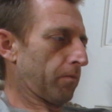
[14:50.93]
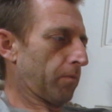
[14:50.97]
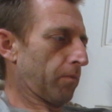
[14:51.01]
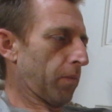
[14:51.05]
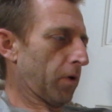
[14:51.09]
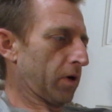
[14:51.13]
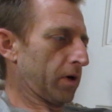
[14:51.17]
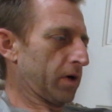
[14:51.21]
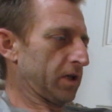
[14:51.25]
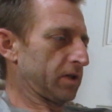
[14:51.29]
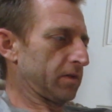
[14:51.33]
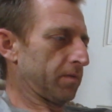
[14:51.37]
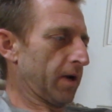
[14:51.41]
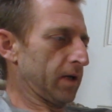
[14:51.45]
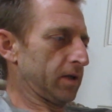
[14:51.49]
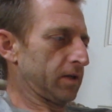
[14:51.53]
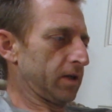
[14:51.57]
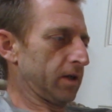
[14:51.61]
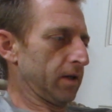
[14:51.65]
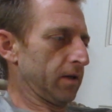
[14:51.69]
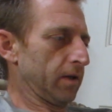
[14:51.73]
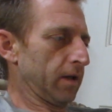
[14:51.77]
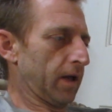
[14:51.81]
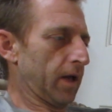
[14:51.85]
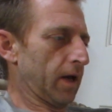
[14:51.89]

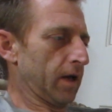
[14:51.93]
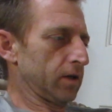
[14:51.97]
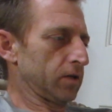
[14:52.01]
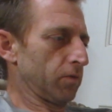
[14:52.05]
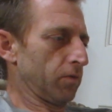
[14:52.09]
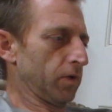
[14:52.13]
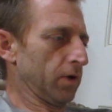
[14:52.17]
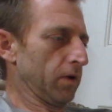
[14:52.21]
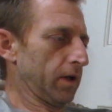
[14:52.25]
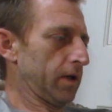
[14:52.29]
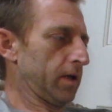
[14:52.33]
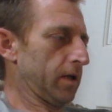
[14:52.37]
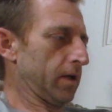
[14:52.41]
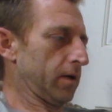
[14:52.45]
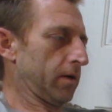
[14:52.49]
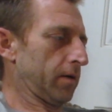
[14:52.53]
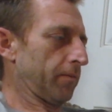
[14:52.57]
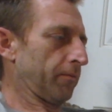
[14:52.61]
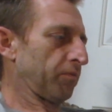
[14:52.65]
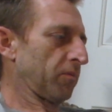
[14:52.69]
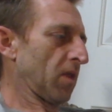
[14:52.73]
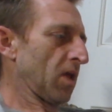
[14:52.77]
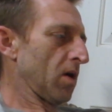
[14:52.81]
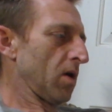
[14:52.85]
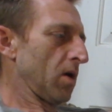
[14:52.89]
participation in the case will end.
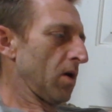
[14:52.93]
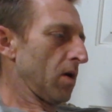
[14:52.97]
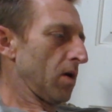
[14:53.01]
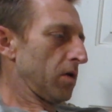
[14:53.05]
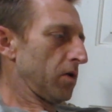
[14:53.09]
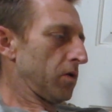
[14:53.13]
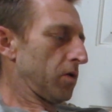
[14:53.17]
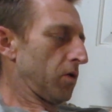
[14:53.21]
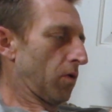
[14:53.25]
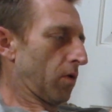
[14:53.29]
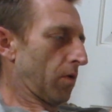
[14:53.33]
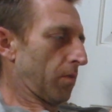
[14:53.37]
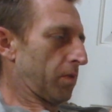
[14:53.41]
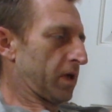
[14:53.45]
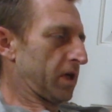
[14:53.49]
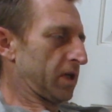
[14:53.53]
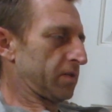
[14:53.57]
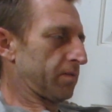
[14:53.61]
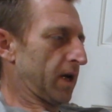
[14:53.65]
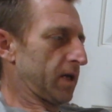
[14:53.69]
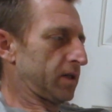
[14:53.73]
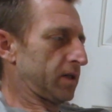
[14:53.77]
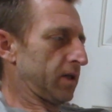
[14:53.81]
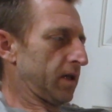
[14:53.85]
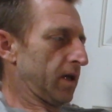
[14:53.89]
Your
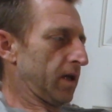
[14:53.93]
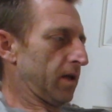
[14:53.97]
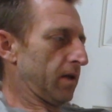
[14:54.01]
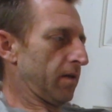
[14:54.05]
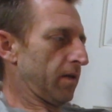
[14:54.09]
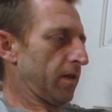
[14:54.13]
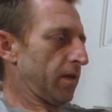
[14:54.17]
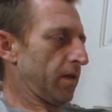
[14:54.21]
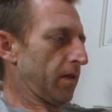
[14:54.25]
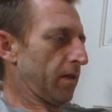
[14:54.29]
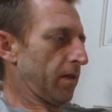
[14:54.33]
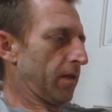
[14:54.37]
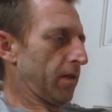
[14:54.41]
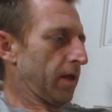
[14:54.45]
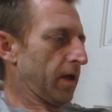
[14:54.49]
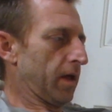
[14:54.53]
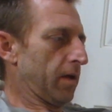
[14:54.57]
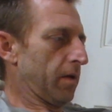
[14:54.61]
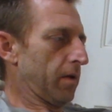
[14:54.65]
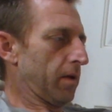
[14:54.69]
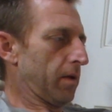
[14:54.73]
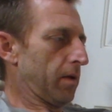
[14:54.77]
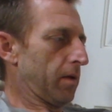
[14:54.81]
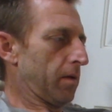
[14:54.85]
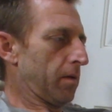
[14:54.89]
participation in
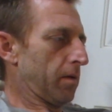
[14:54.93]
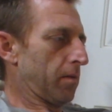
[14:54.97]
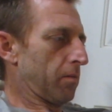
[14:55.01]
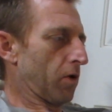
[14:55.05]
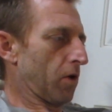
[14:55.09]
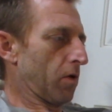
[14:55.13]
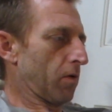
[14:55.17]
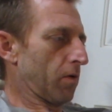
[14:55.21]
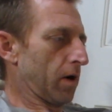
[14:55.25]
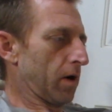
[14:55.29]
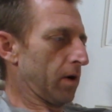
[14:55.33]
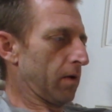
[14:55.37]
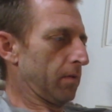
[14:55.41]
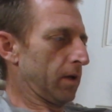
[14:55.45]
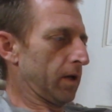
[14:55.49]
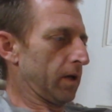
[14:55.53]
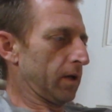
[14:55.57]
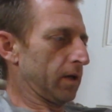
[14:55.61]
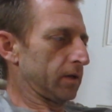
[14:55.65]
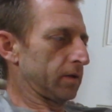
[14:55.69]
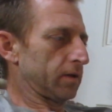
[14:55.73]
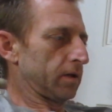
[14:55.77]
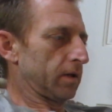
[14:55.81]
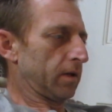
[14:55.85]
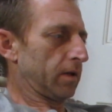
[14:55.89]
the program
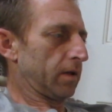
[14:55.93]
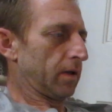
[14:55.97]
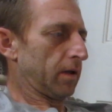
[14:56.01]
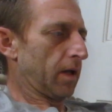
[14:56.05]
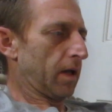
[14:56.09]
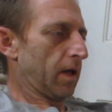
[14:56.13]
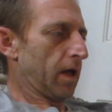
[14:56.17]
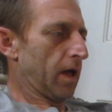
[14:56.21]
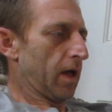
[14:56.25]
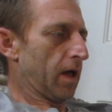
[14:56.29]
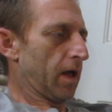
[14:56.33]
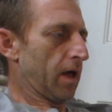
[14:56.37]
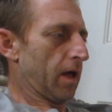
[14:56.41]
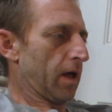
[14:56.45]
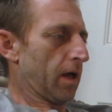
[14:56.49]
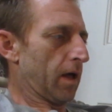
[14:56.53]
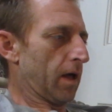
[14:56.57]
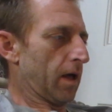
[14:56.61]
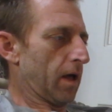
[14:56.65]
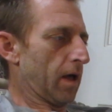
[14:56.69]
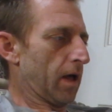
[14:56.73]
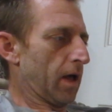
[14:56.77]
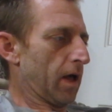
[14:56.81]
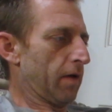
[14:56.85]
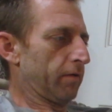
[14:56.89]
is
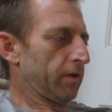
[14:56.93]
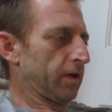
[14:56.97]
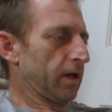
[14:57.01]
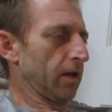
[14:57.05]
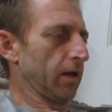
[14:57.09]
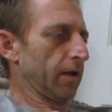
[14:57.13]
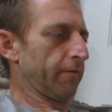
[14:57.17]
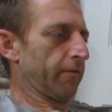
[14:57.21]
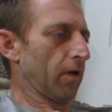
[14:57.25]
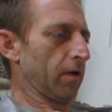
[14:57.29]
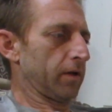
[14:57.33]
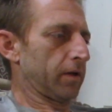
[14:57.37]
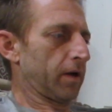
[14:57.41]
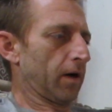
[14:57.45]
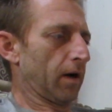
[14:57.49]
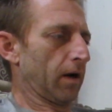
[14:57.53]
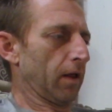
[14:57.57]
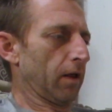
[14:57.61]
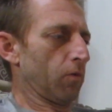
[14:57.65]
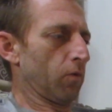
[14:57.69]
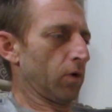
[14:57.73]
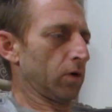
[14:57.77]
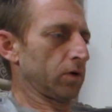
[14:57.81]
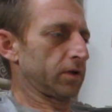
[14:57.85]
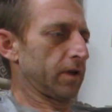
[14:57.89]
evidently
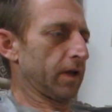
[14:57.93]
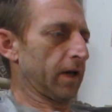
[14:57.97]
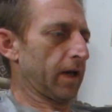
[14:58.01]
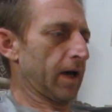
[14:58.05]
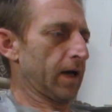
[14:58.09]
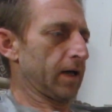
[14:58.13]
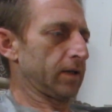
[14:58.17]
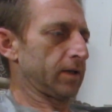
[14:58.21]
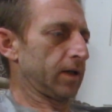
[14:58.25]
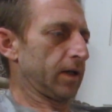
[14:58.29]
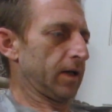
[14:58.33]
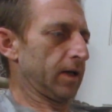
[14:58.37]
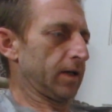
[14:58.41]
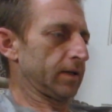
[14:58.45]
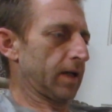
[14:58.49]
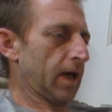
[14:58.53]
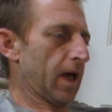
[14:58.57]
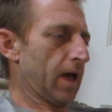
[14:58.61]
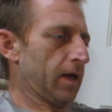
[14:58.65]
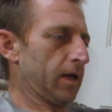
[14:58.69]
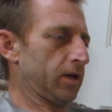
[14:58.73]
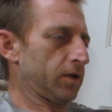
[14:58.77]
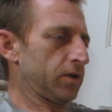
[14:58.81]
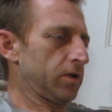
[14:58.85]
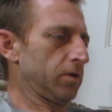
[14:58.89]
voluntarily. Once the case is
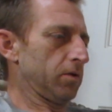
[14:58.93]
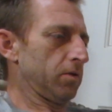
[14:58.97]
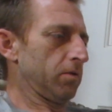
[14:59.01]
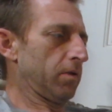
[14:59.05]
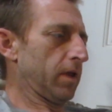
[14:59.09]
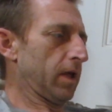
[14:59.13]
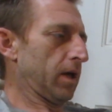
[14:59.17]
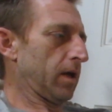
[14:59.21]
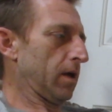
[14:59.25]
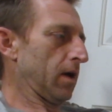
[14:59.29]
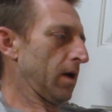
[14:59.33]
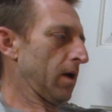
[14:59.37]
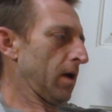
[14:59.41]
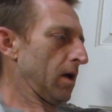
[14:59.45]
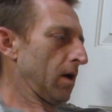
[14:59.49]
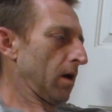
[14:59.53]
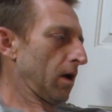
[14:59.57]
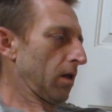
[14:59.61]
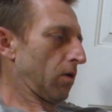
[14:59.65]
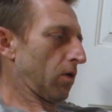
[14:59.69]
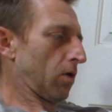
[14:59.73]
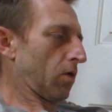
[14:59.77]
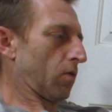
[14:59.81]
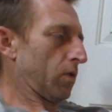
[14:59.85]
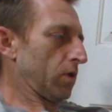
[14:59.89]
at issue, the
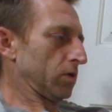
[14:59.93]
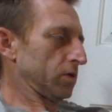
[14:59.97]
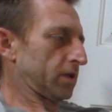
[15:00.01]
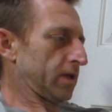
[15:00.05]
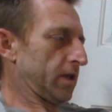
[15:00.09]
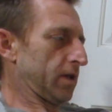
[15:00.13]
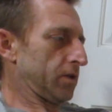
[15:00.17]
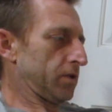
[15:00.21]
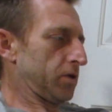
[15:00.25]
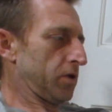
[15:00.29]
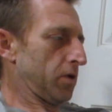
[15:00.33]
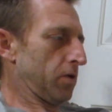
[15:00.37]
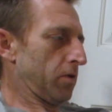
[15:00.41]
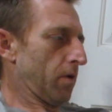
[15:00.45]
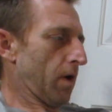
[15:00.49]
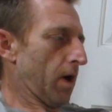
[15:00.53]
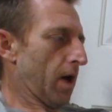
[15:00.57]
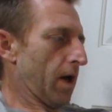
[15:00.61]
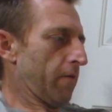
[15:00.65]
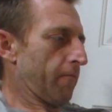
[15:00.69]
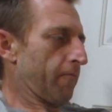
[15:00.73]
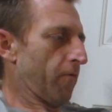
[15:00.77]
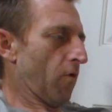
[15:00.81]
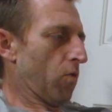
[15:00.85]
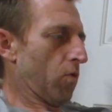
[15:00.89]
clerk will send you
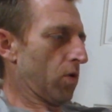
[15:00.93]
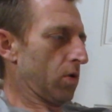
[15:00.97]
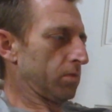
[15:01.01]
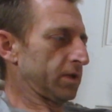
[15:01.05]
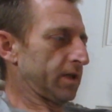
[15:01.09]
a form